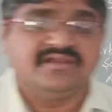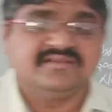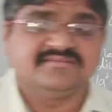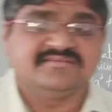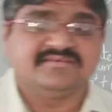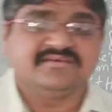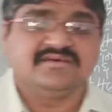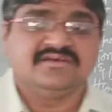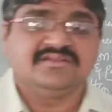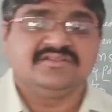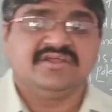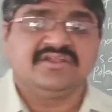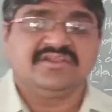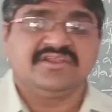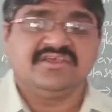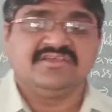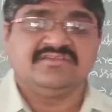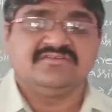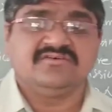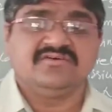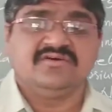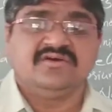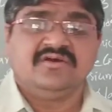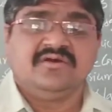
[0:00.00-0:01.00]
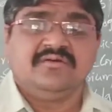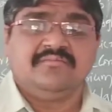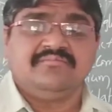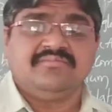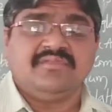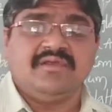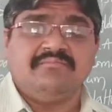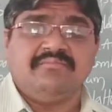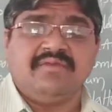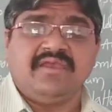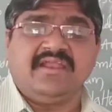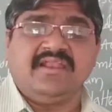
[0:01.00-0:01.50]
That is
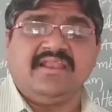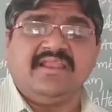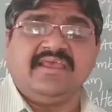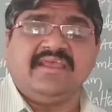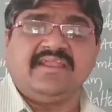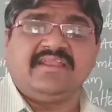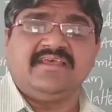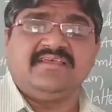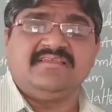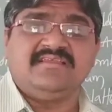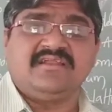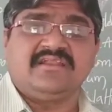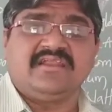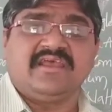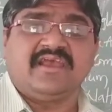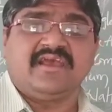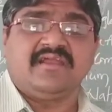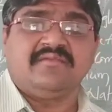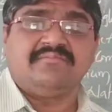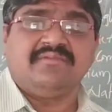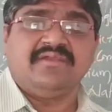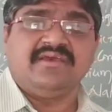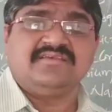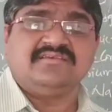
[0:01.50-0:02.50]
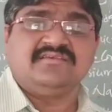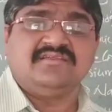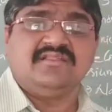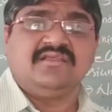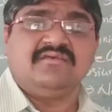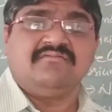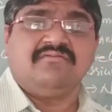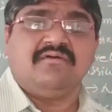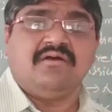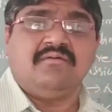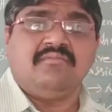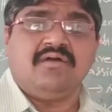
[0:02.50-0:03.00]
mainly it is taken place in the
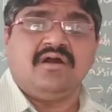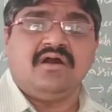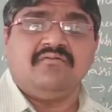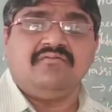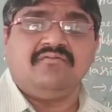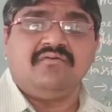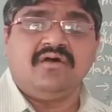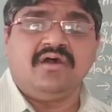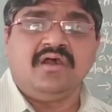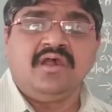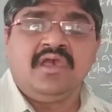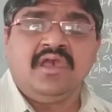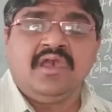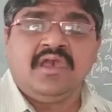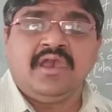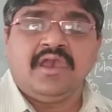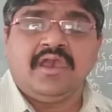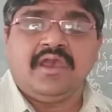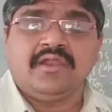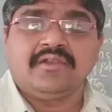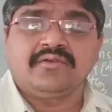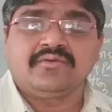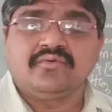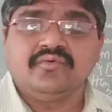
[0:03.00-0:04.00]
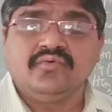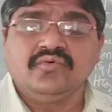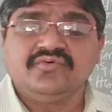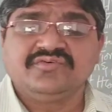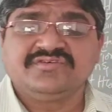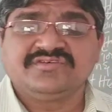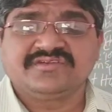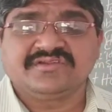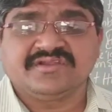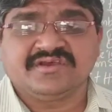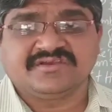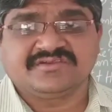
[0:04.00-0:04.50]
form of two
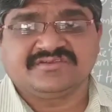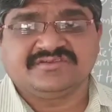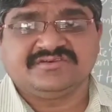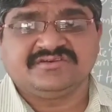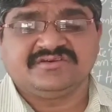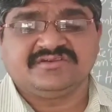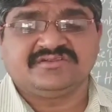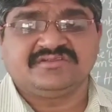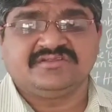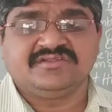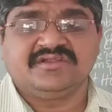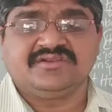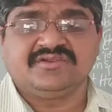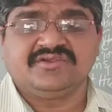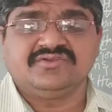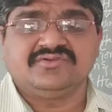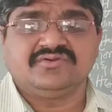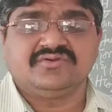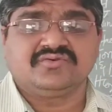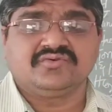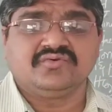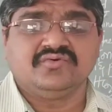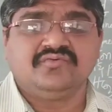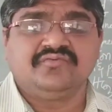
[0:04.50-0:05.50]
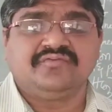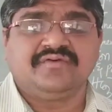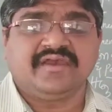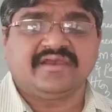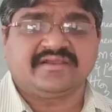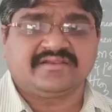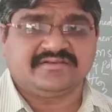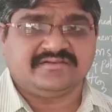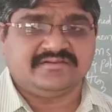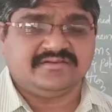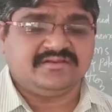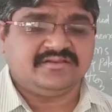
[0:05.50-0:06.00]
structures, that is two
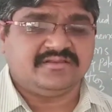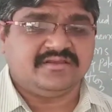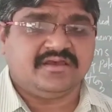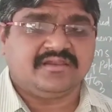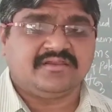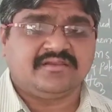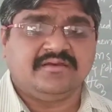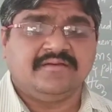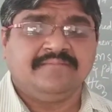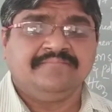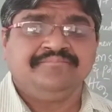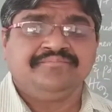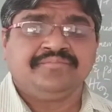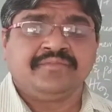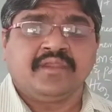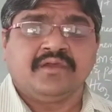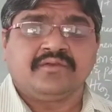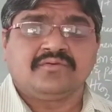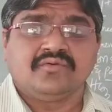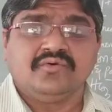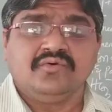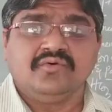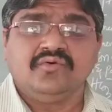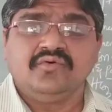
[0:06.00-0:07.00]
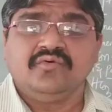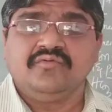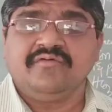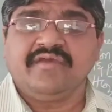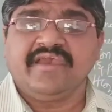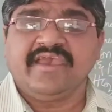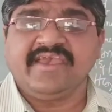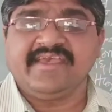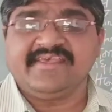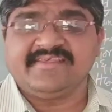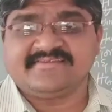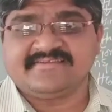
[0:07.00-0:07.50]
factors or two
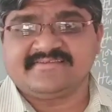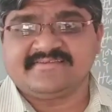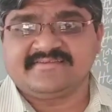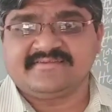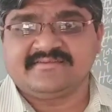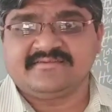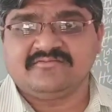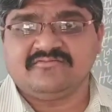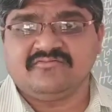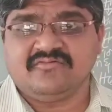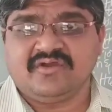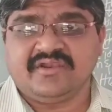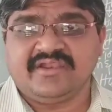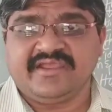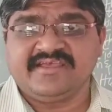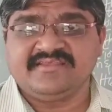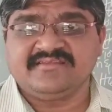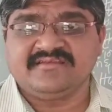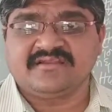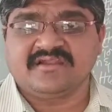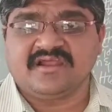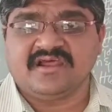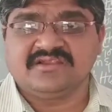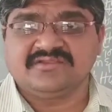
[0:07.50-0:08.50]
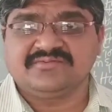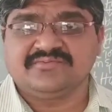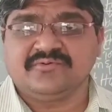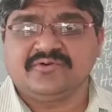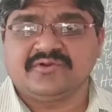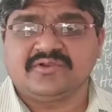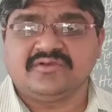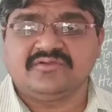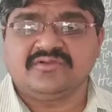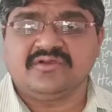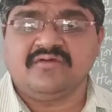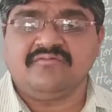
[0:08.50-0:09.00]
ways. One is the
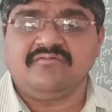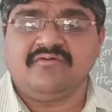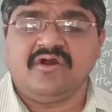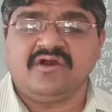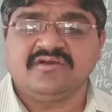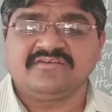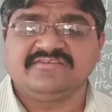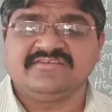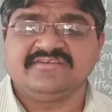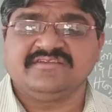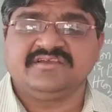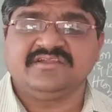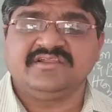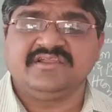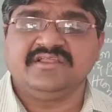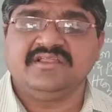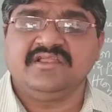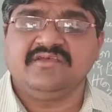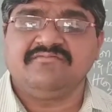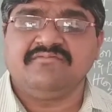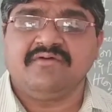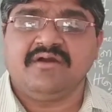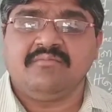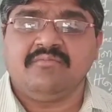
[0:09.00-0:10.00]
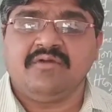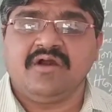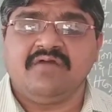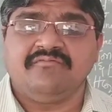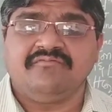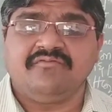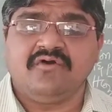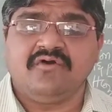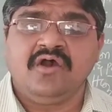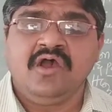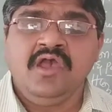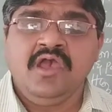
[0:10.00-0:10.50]
transporters of oxygen in the form of
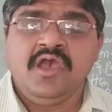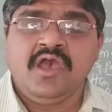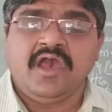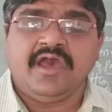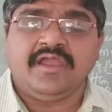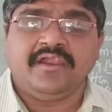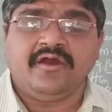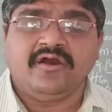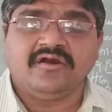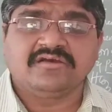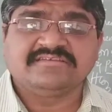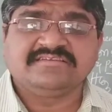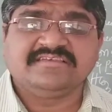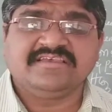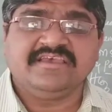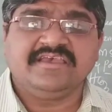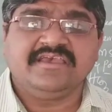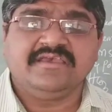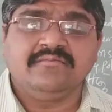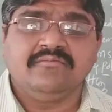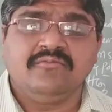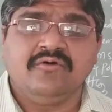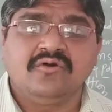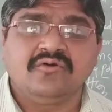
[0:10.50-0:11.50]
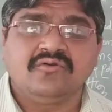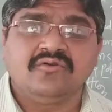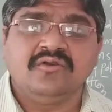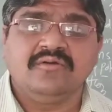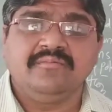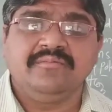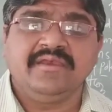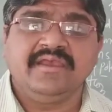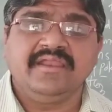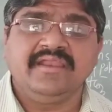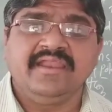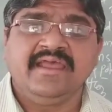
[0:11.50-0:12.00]
an
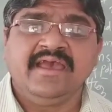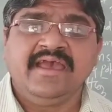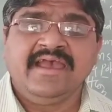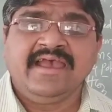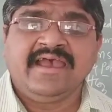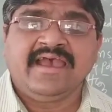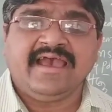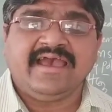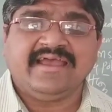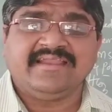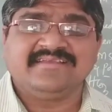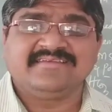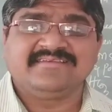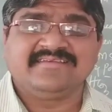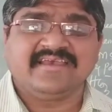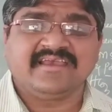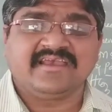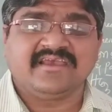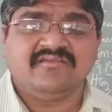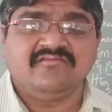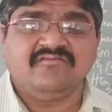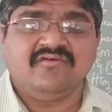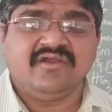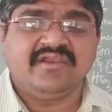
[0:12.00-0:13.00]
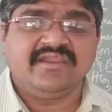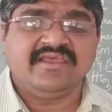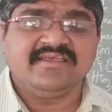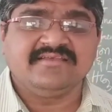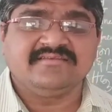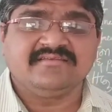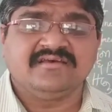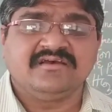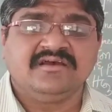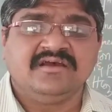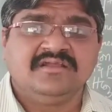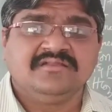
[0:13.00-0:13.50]
oxyhemoglobin, and the second one is
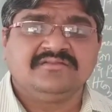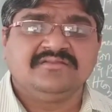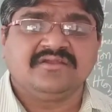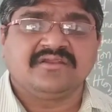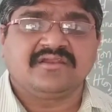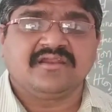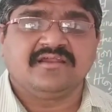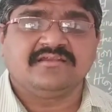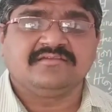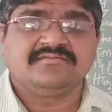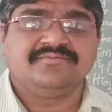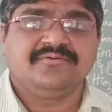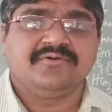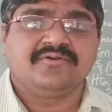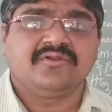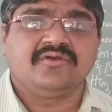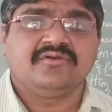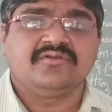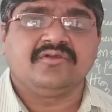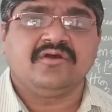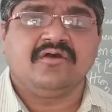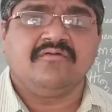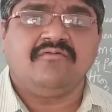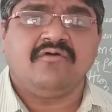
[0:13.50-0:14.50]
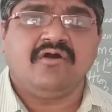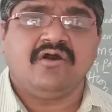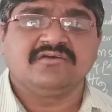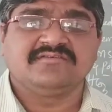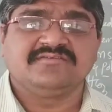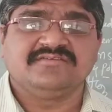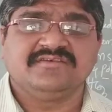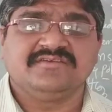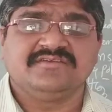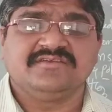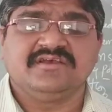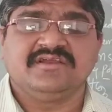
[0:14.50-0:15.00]
the transporters of
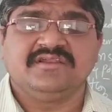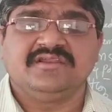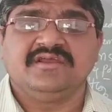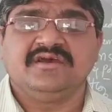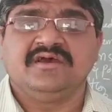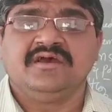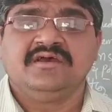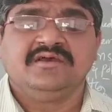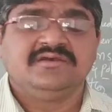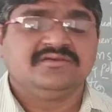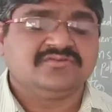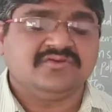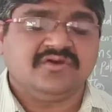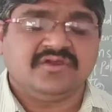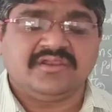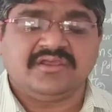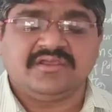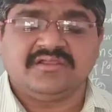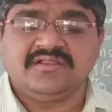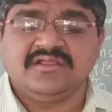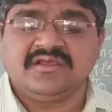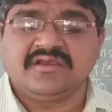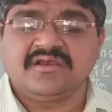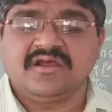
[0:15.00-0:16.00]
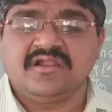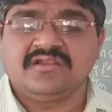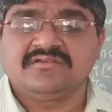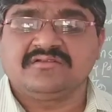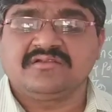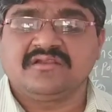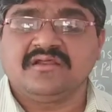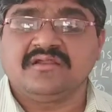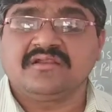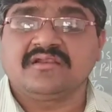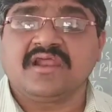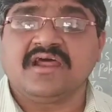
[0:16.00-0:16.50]
oxygen, the
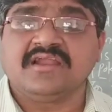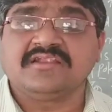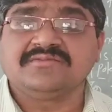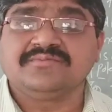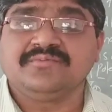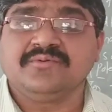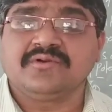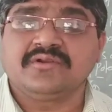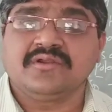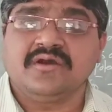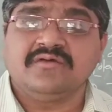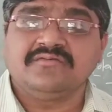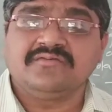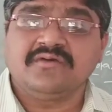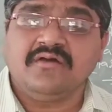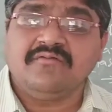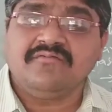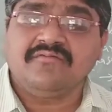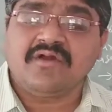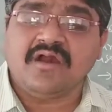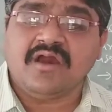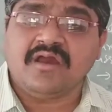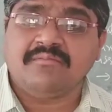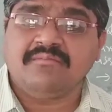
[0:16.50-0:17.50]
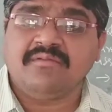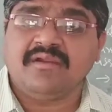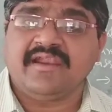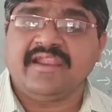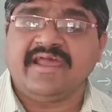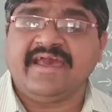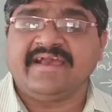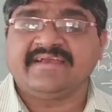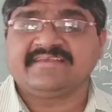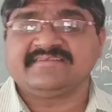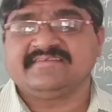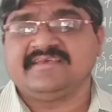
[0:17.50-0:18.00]
transporters of carbon
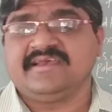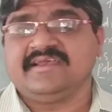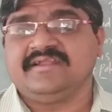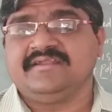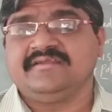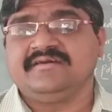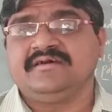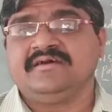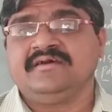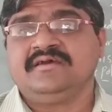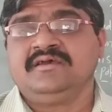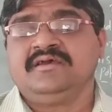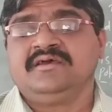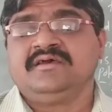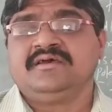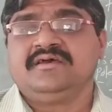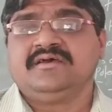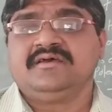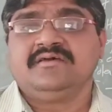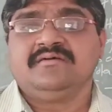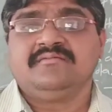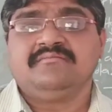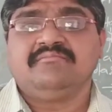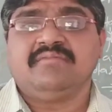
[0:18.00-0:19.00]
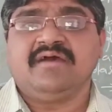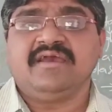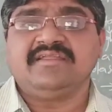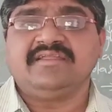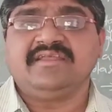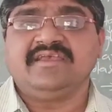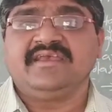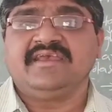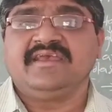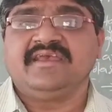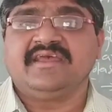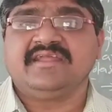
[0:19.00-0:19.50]
dioxide by
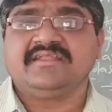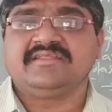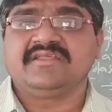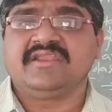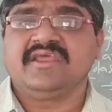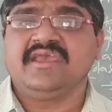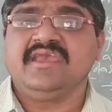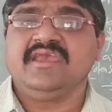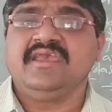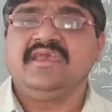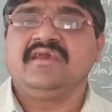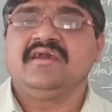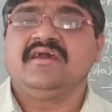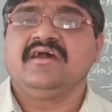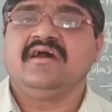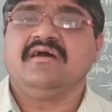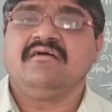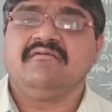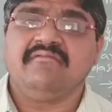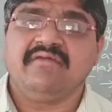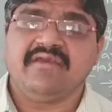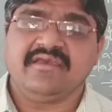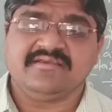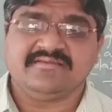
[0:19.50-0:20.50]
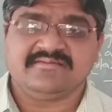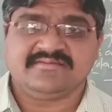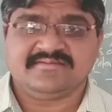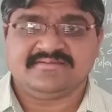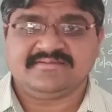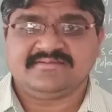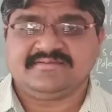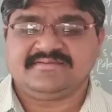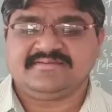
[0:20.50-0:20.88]
the three ways.